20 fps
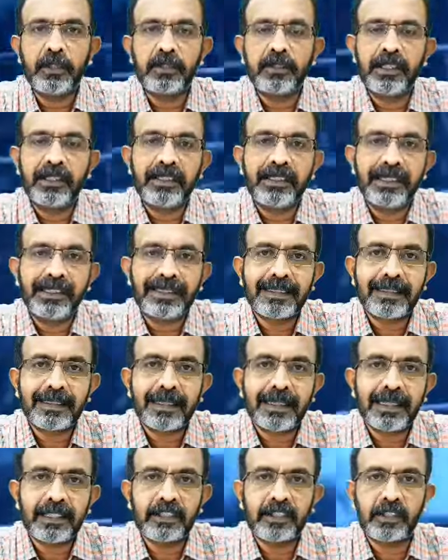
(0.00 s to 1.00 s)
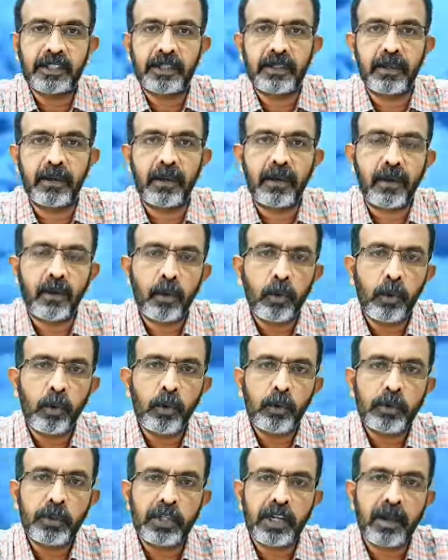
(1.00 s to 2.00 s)
the distraction
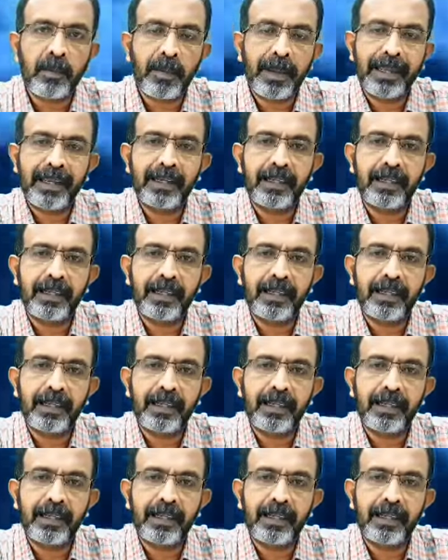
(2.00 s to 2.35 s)
caused by a